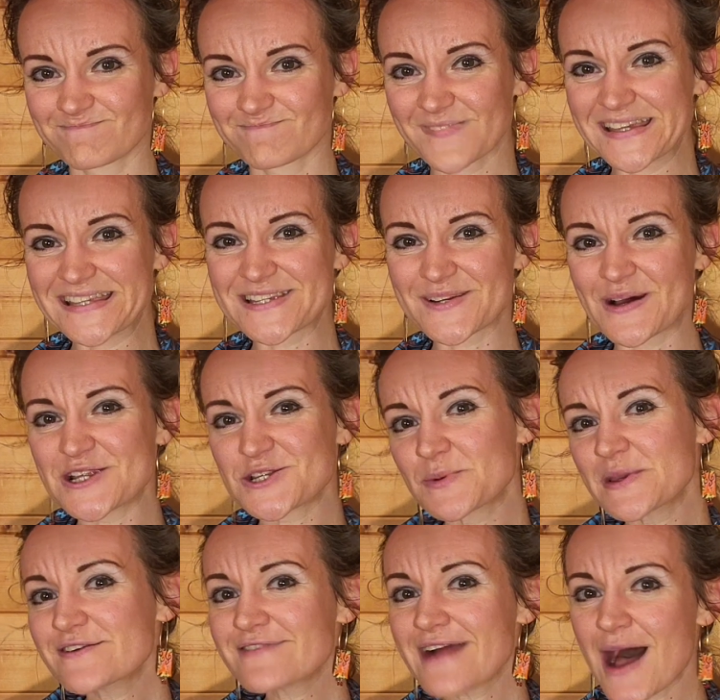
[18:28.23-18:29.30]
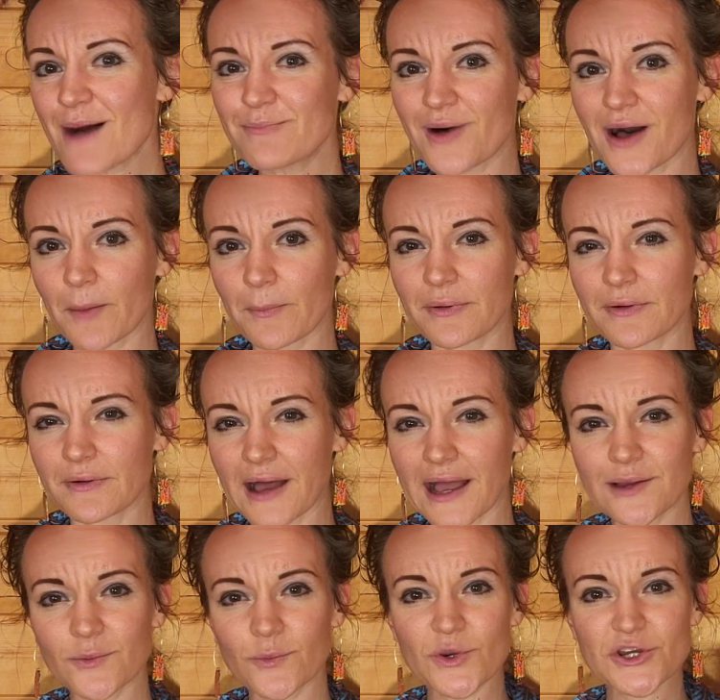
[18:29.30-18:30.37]
So as we wrap up, I
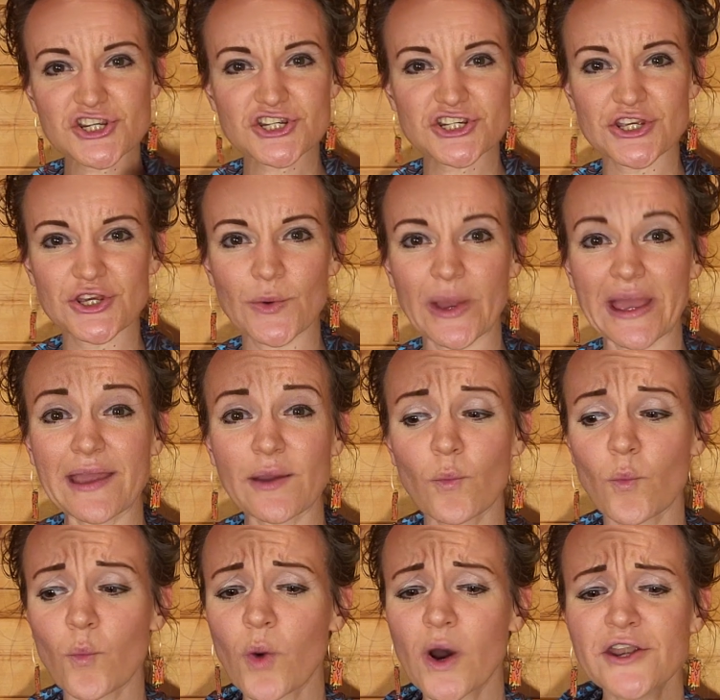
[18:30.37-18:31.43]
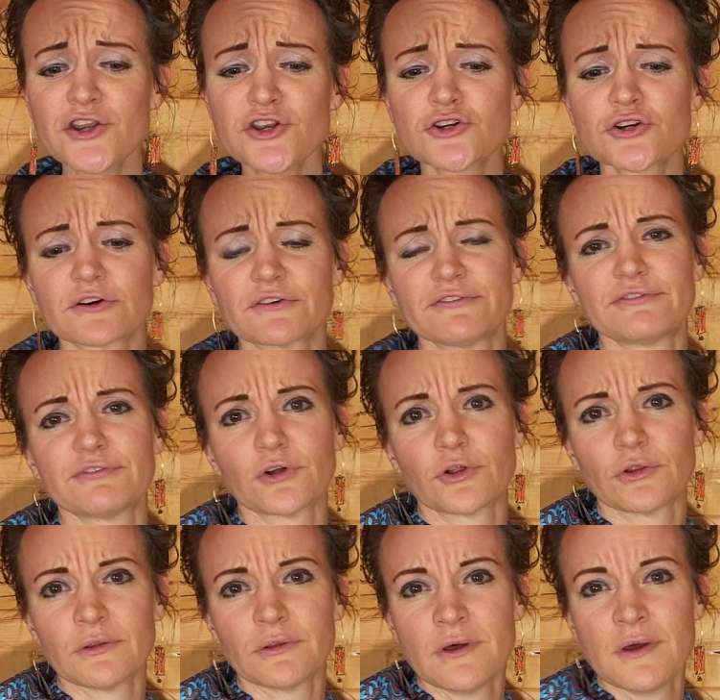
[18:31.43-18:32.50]
wish you a
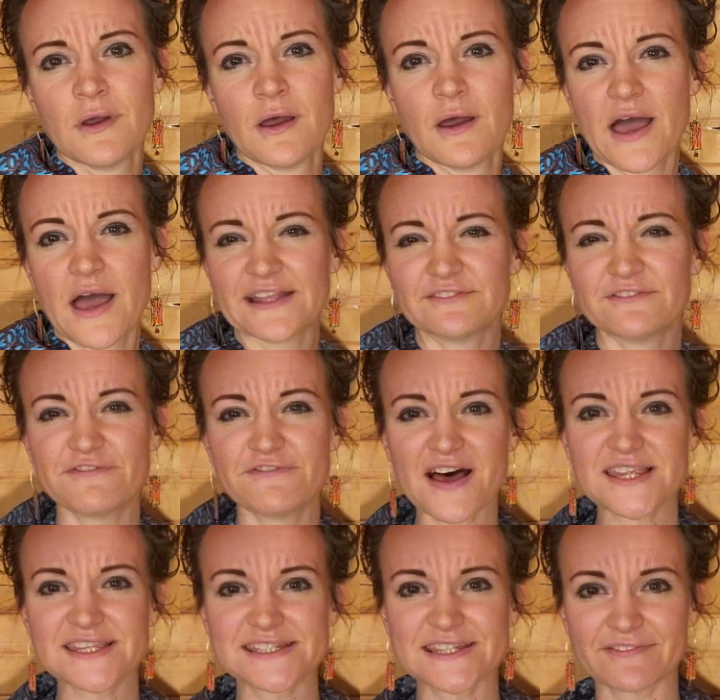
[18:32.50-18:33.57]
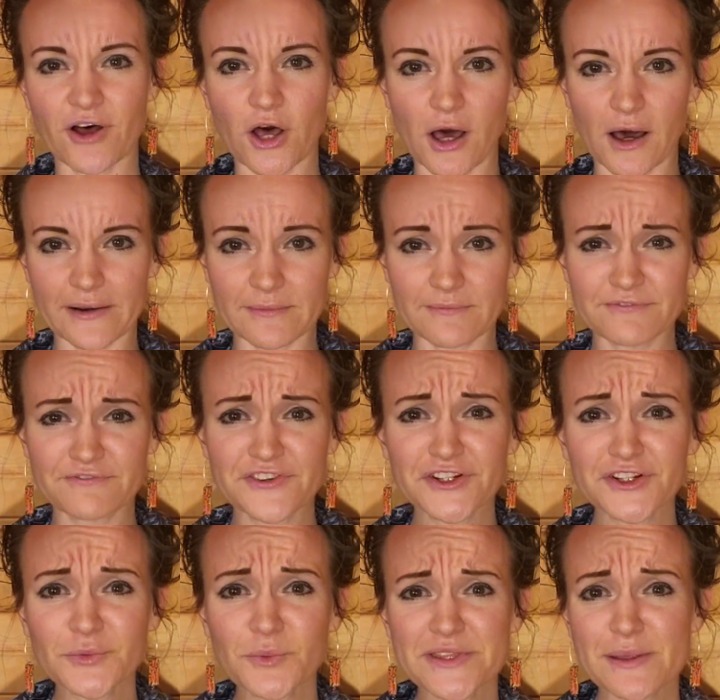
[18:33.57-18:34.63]
wonderful and festive autumn
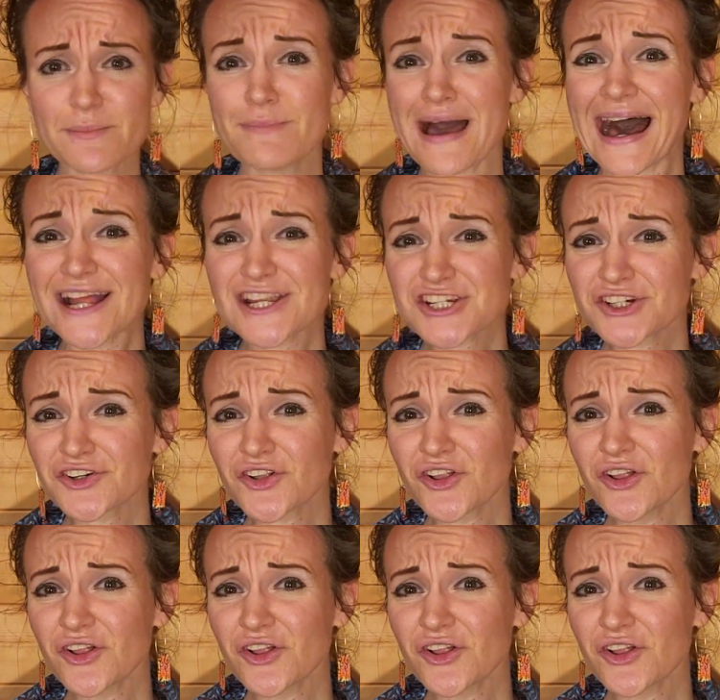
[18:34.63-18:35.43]
filled with magical